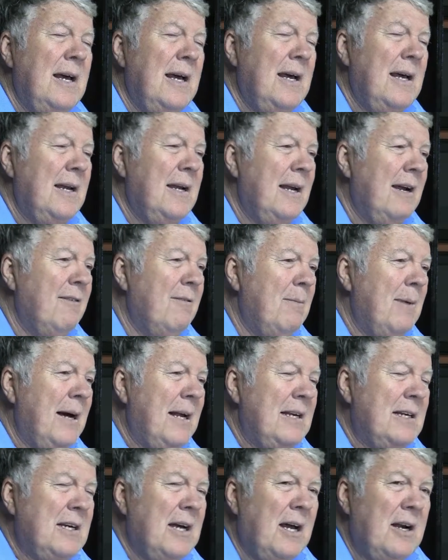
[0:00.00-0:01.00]
and
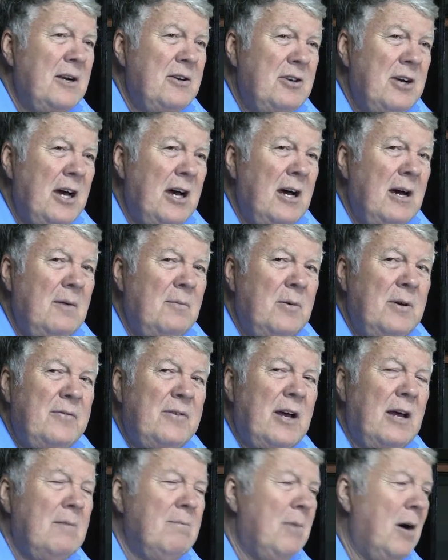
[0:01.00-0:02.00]
everybody's got a job.
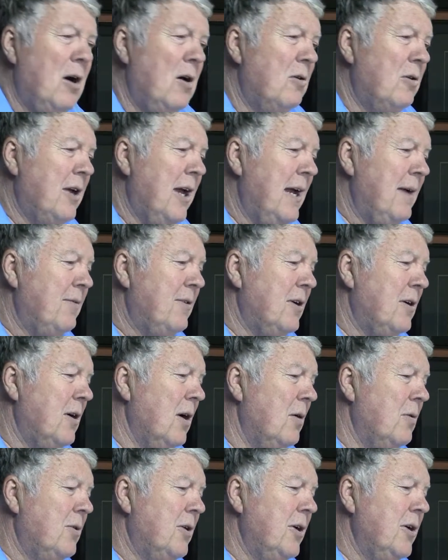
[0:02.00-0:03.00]
We've got ball games to
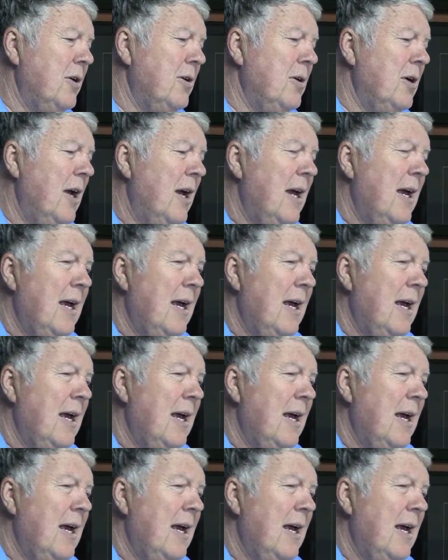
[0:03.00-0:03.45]
go to,